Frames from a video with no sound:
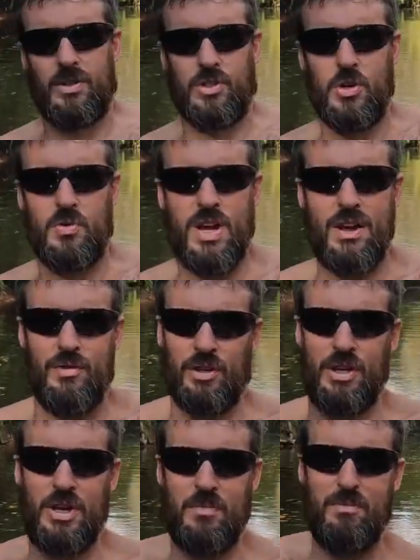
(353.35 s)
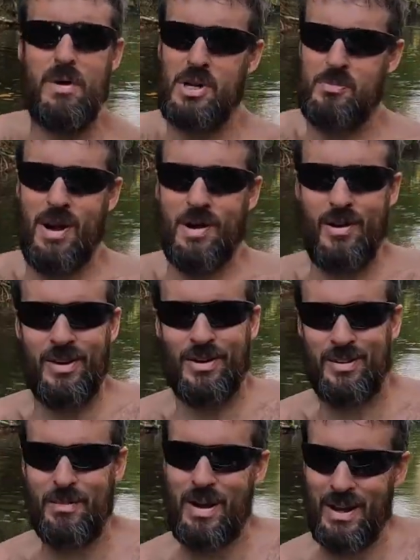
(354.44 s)
So definitely much better
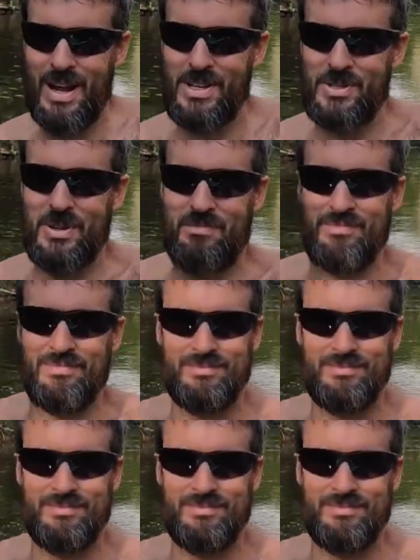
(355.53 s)
than my last trip.